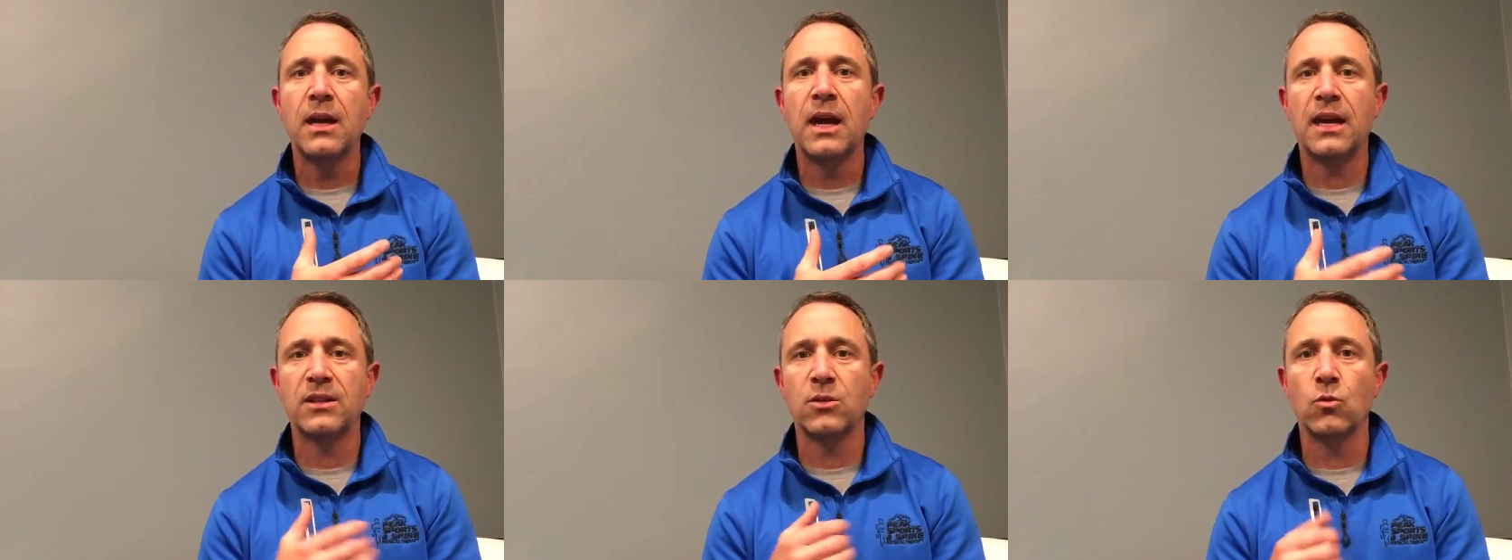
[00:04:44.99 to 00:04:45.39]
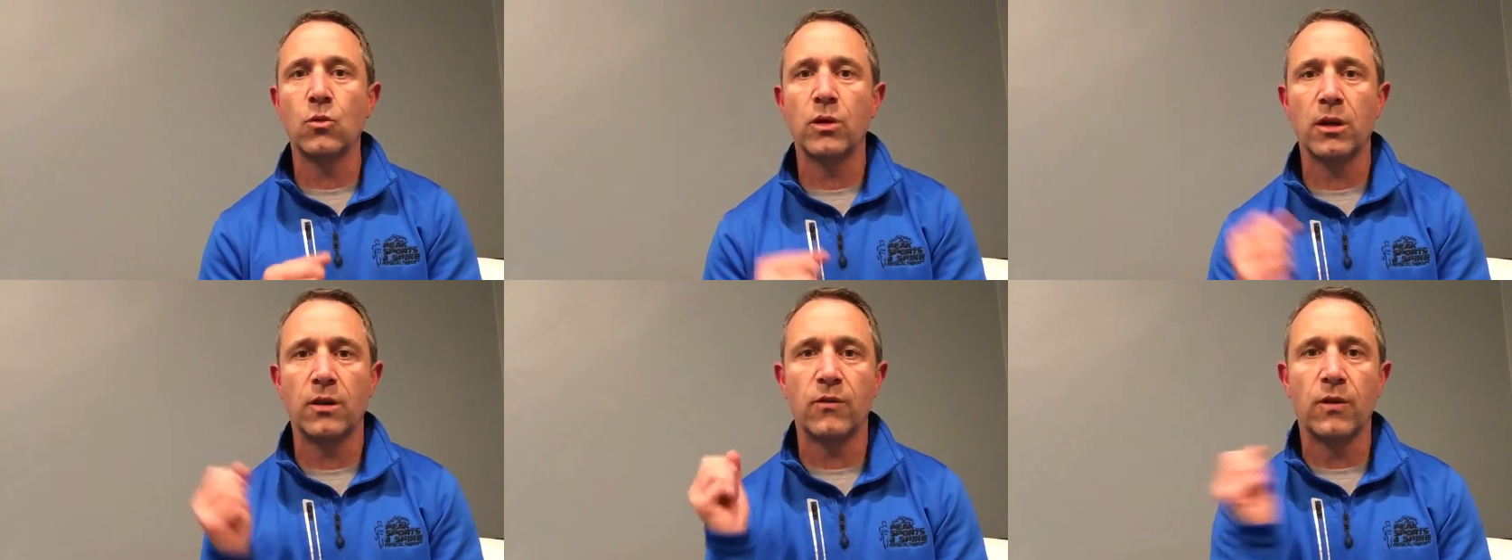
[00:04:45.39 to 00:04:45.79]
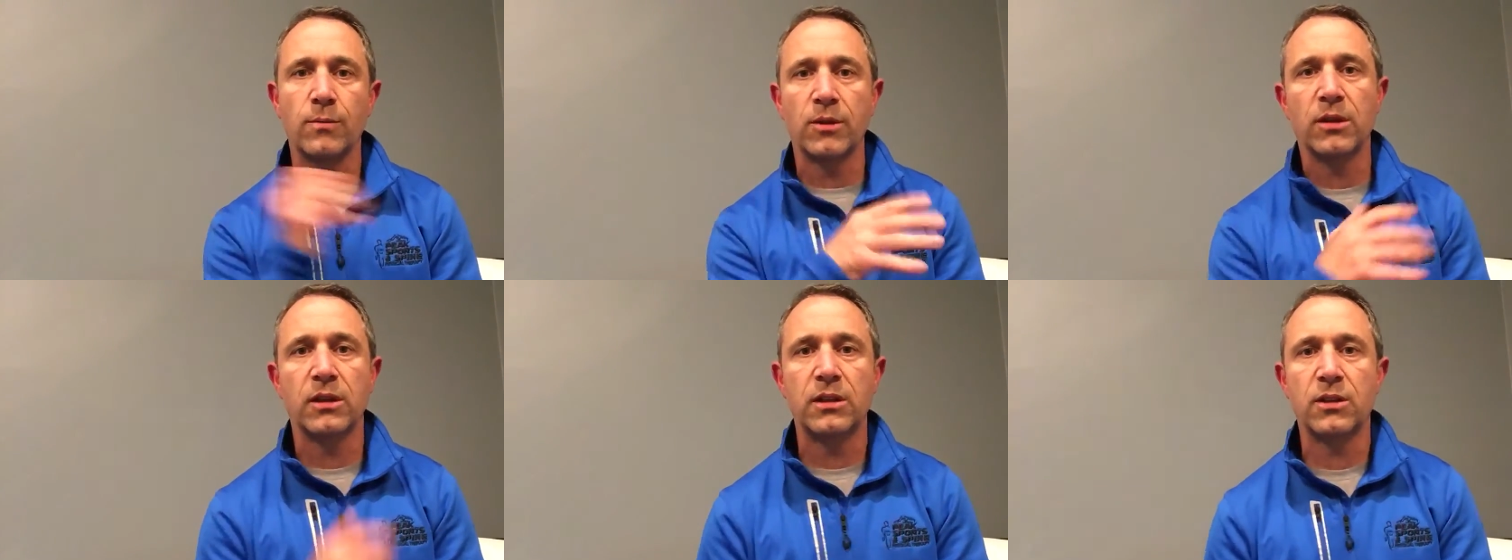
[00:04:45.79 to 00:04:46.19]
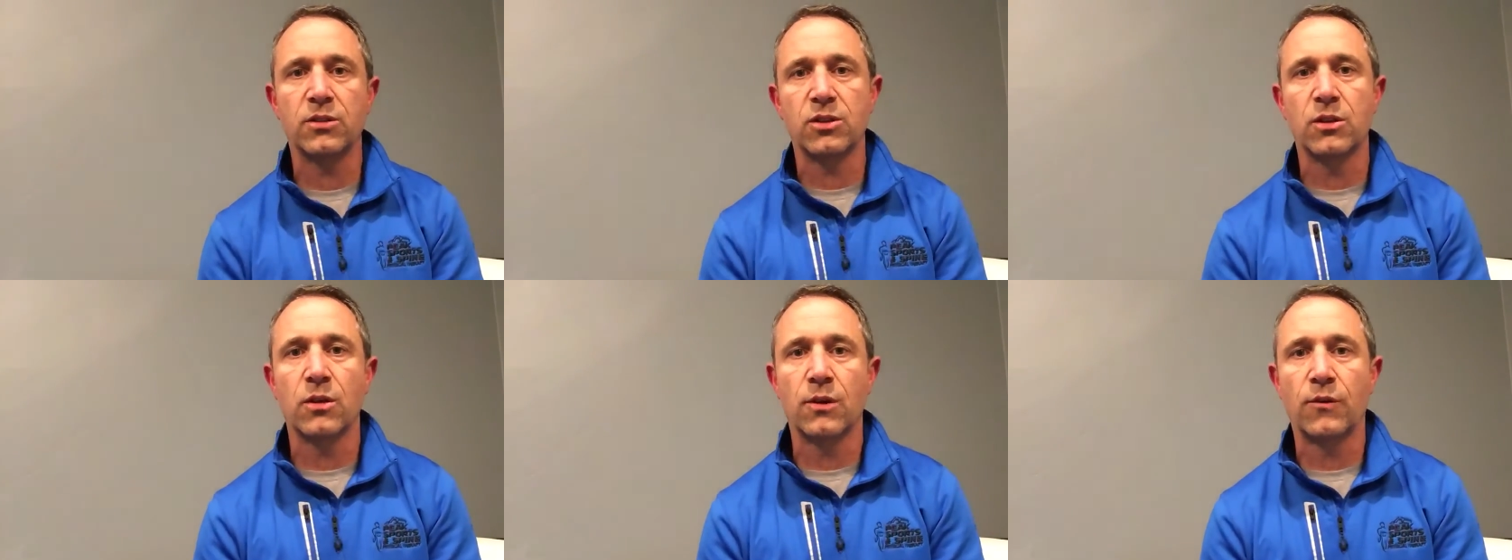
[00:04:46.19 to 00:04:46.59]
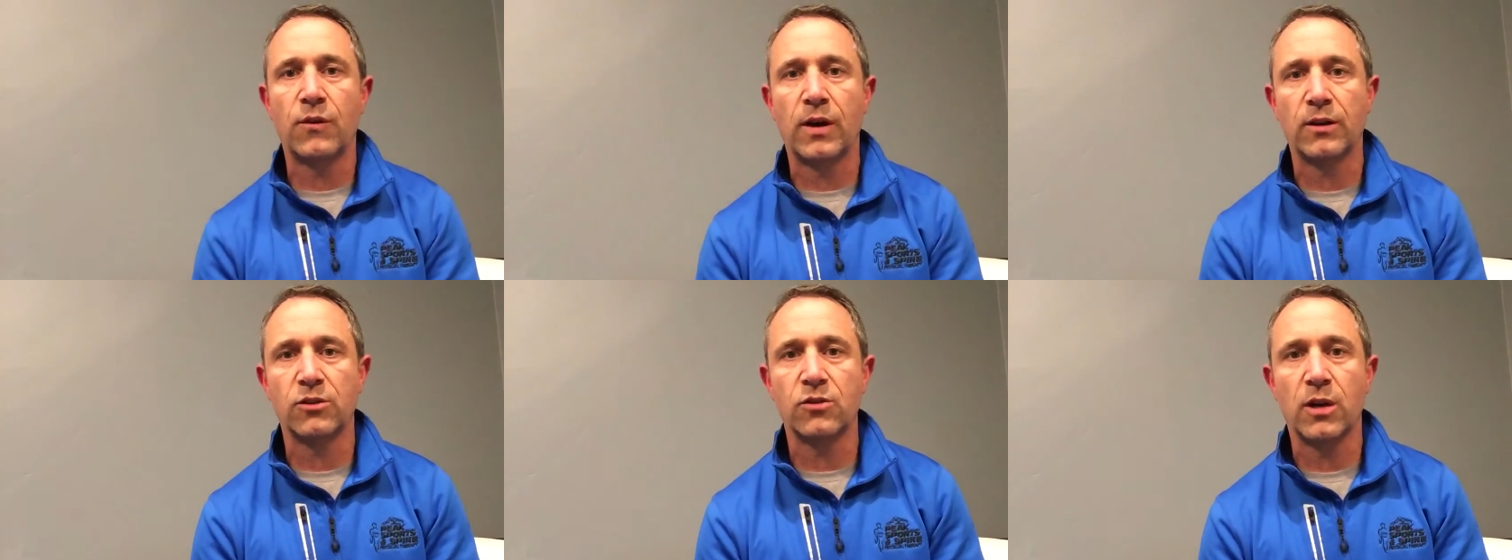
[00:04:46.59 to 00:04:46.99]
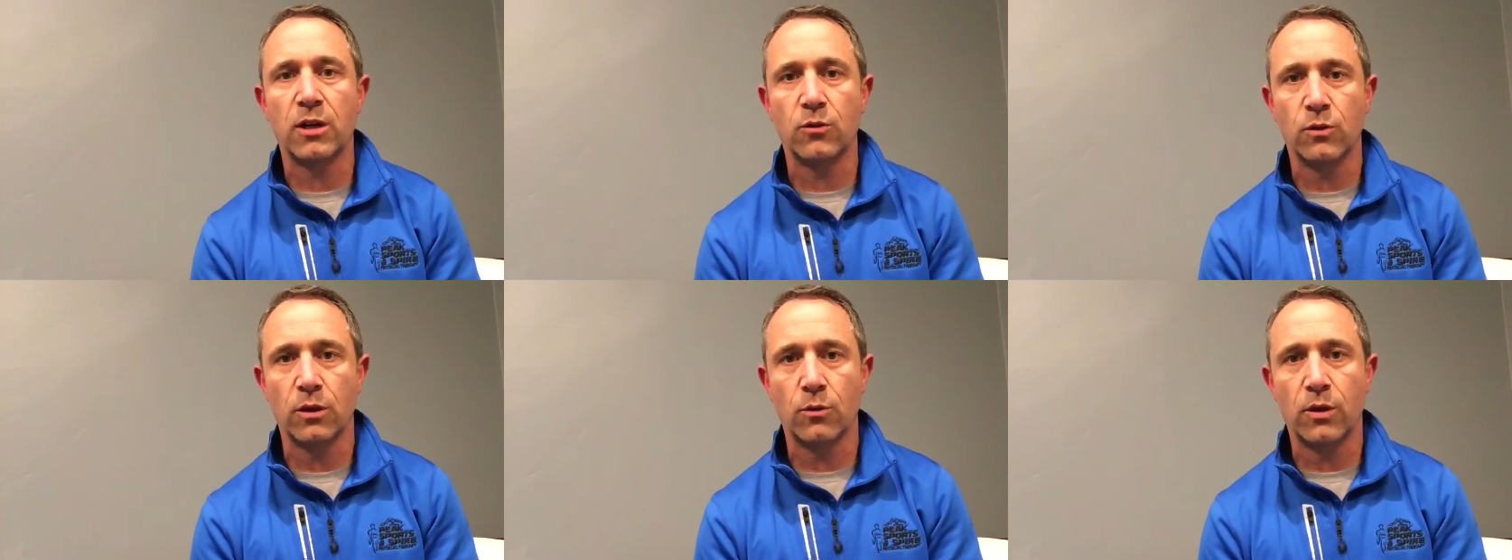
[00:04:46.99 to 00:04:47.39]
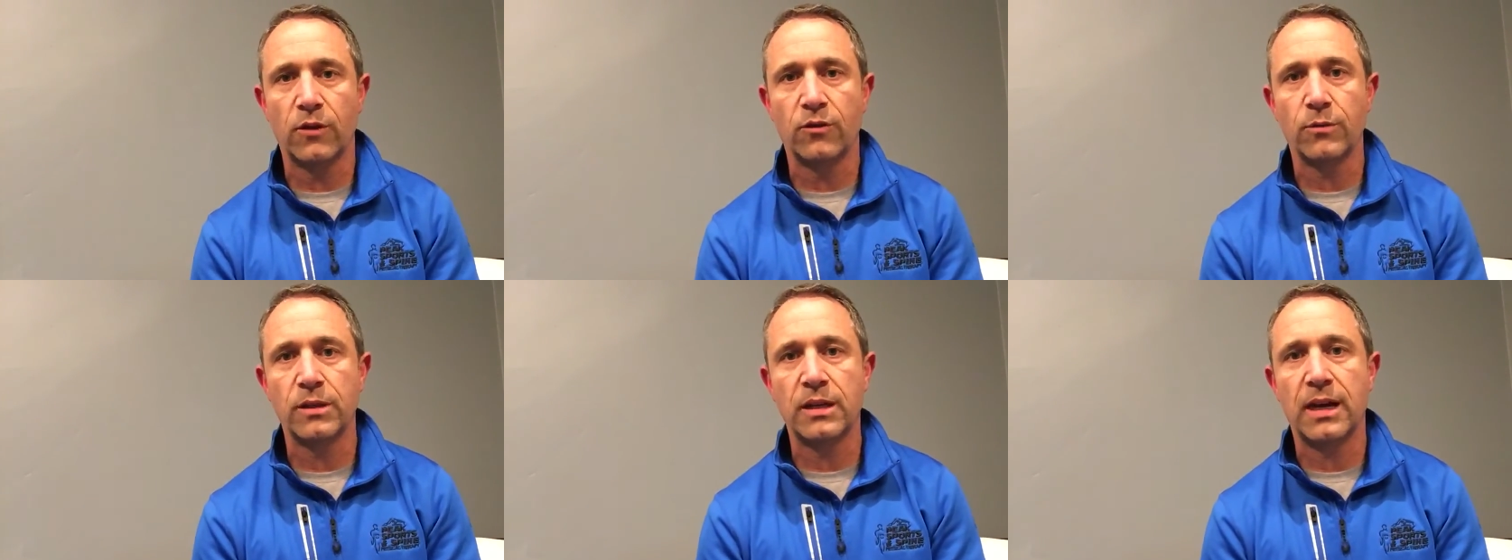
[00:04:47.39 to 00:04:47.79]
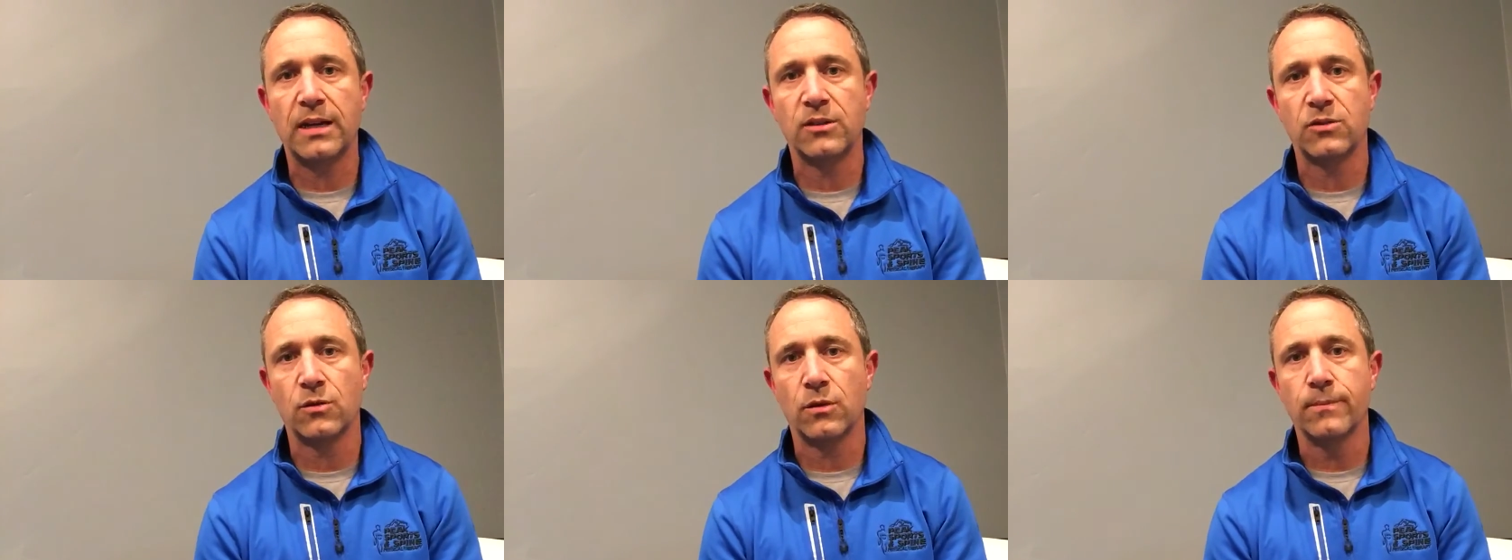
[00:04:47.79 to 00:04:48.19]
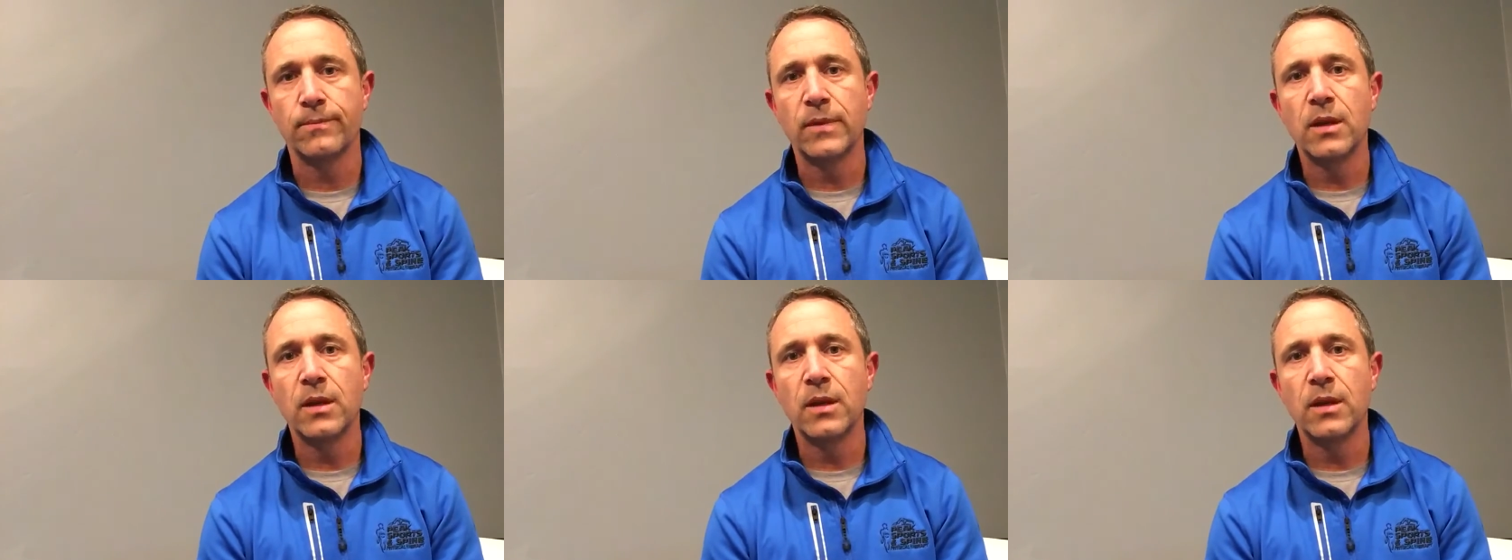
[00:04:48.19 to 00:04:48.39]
as it would have a million years ago if I was trying to run away from a dinosaur.